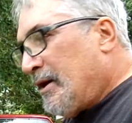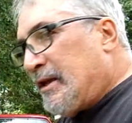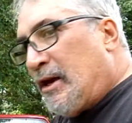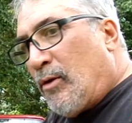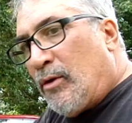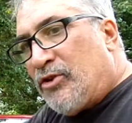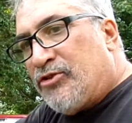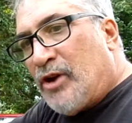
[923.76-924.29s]

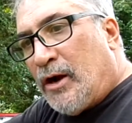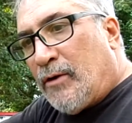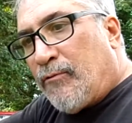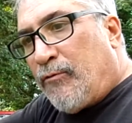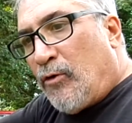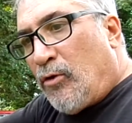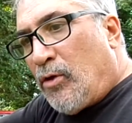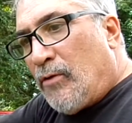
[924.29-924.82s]
jug
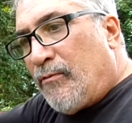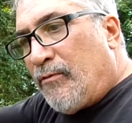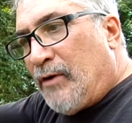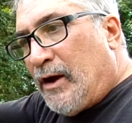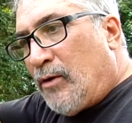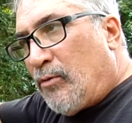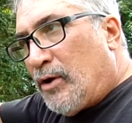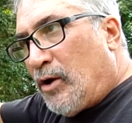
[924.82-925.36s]
full
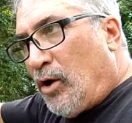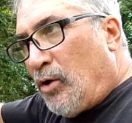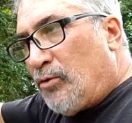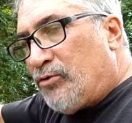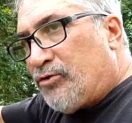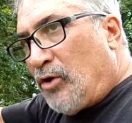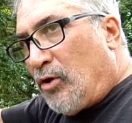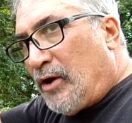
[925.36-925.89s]
of with a
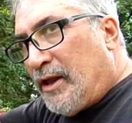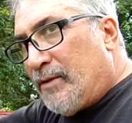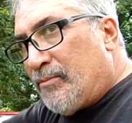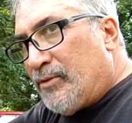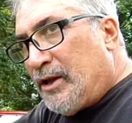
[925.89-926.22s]
hose on it,